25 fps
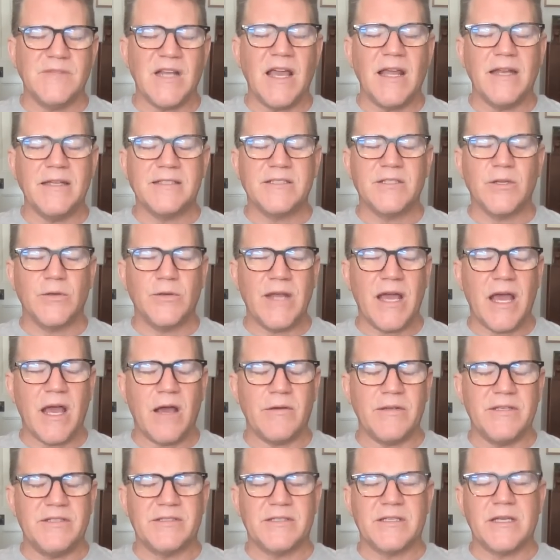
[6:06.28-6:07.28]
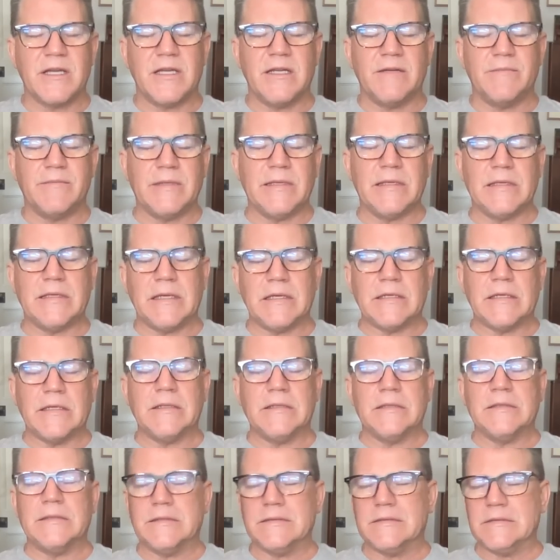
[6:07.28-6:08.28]
And so now he's kind of being like,
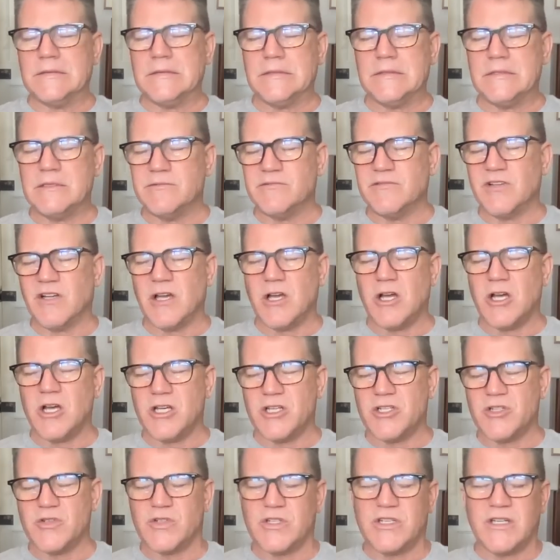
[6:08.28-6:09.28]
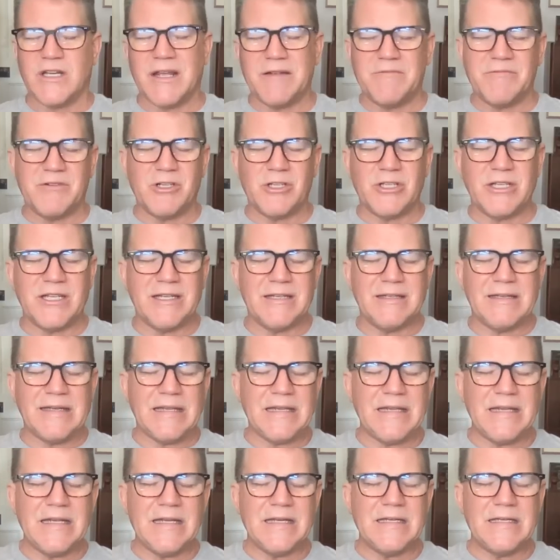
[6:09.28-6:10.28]
oh, gosh, did I really
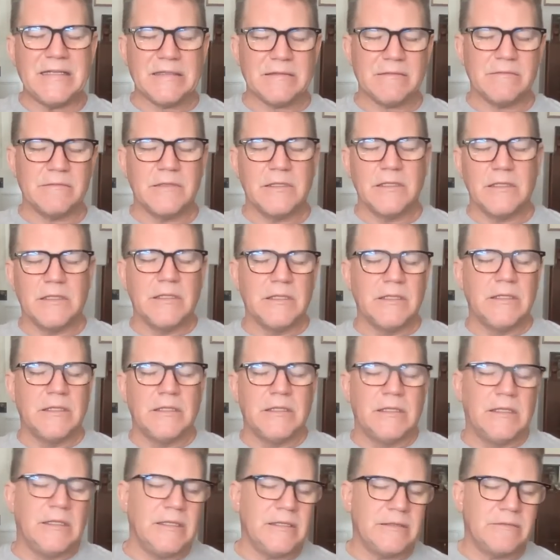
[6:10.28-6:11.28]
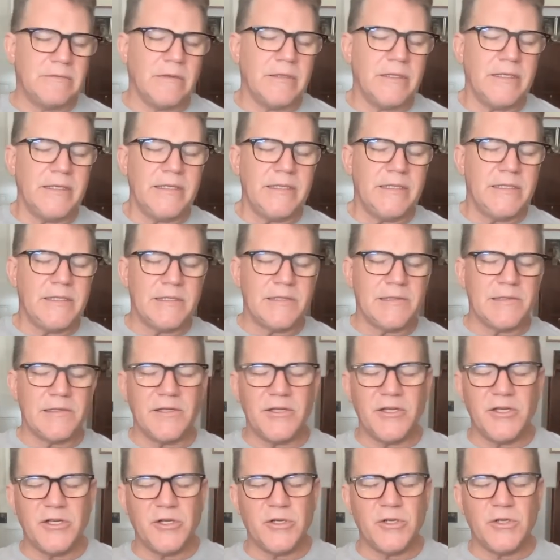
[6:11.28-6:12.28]
need the ring?
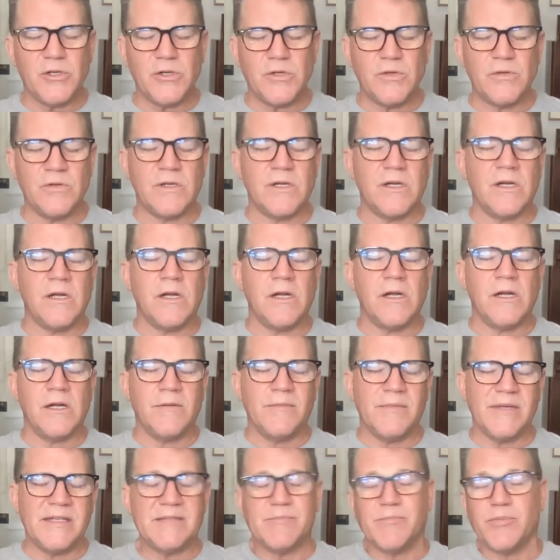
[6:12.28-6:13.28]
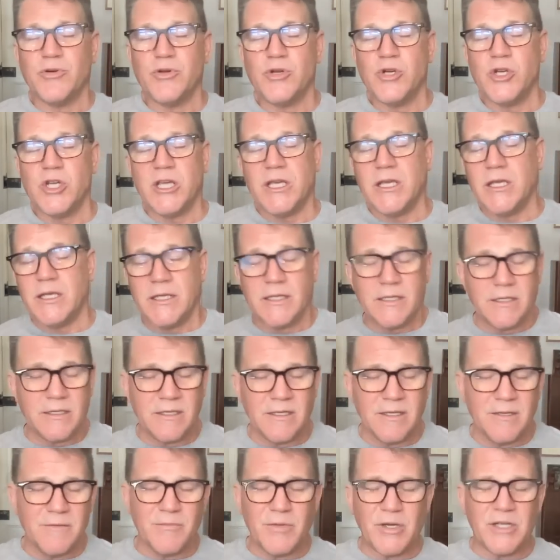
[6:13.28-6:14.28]
It's pretty,
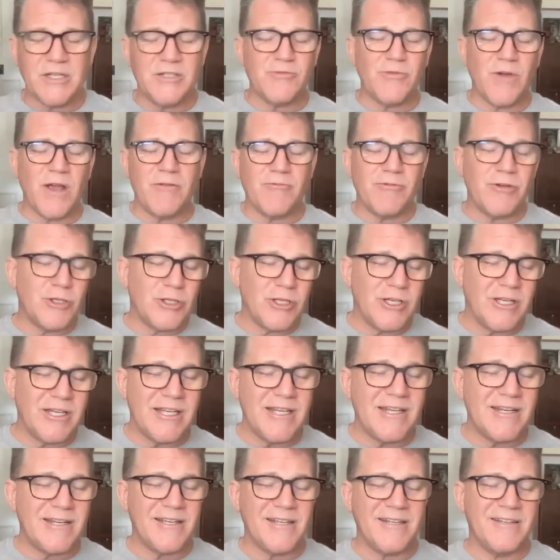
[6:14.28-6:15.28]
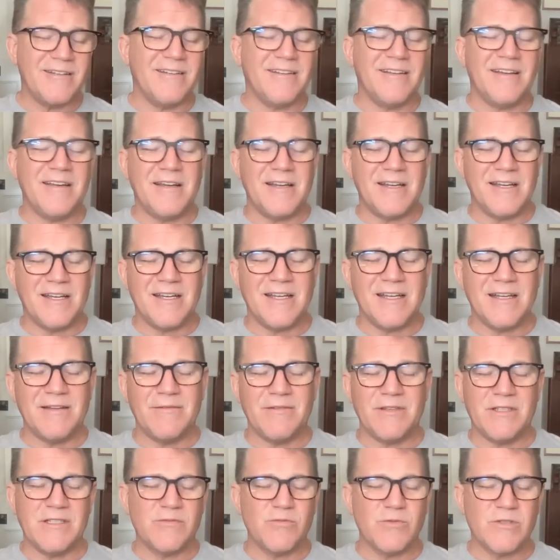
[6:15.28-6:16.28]
but do I really need it?
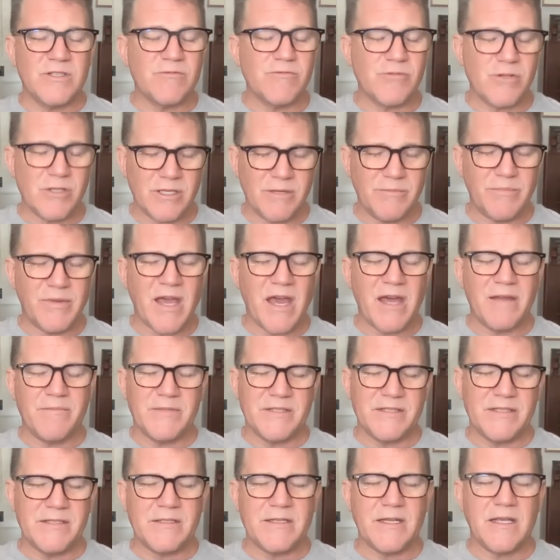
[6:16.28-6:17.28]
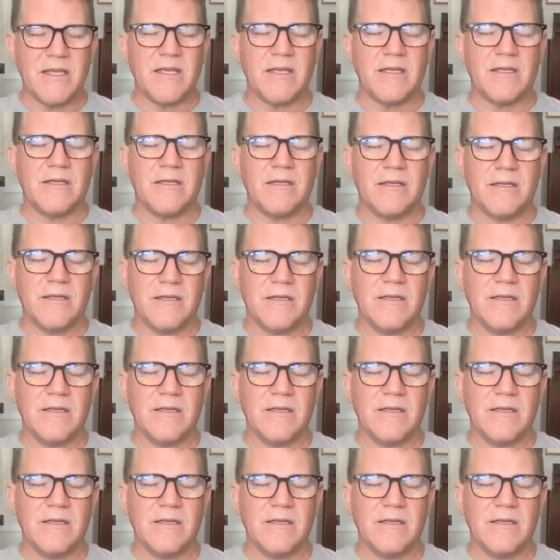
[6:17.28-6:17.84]
This was a really bad mistake.